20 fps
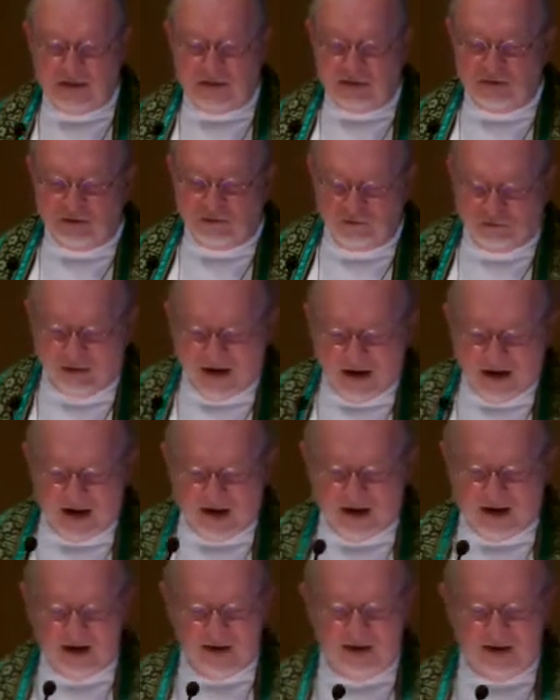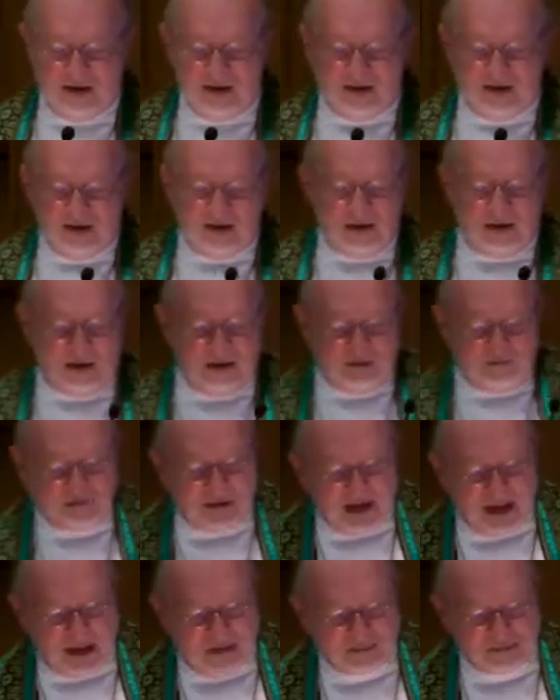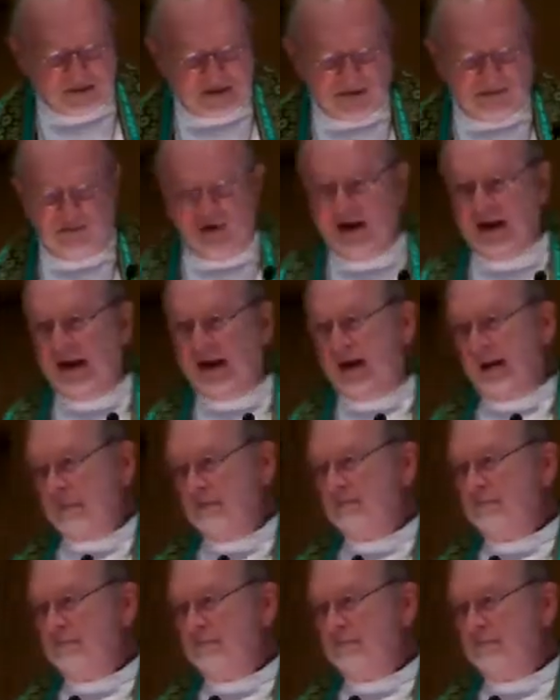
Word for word: the fire of captivity.